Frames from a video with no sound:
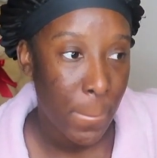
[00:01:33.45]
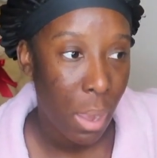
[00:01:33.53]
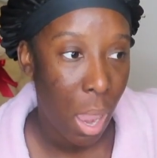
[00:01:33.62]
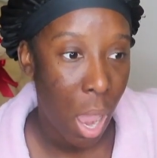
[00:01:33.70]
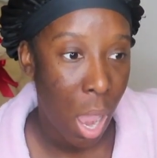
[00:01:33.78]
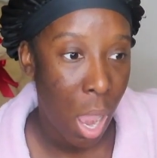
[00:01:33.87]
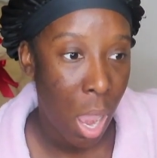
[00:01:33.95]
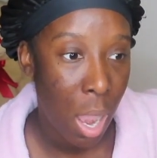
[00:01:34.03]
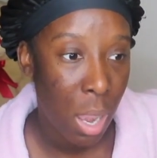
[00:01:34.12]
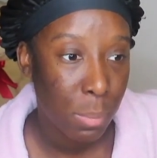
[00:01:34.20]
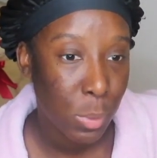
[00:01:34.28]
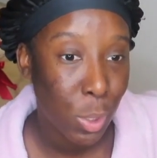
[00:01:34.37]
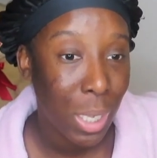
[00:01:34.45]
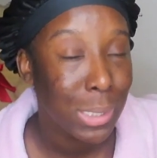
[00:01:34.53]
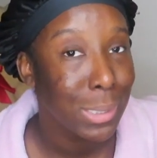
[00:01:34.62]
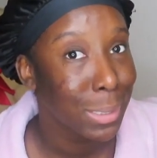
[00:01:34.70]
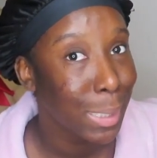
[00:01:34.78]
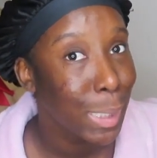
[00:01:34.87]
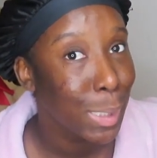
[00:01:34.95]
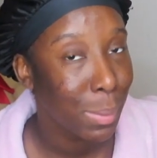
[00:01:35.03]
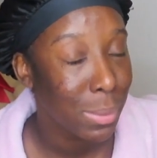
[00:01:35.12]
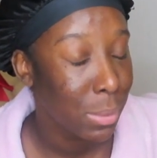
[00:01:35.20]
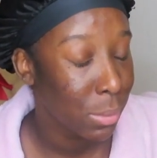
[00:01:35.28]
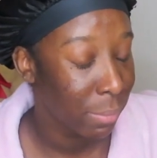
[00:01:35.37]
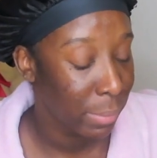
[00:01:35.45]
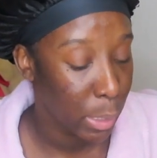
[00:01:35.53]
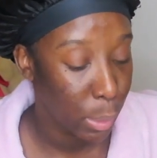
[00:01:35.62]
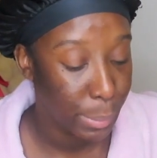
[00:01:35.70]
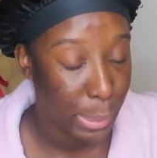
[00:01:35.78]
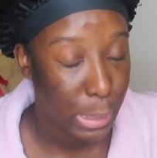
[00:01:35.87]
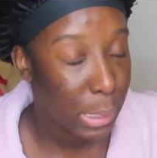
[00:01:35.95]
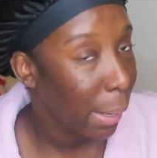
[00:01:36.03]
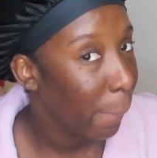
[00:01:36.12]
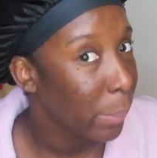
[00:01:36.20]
So I was literally supposed to do the video yesterday,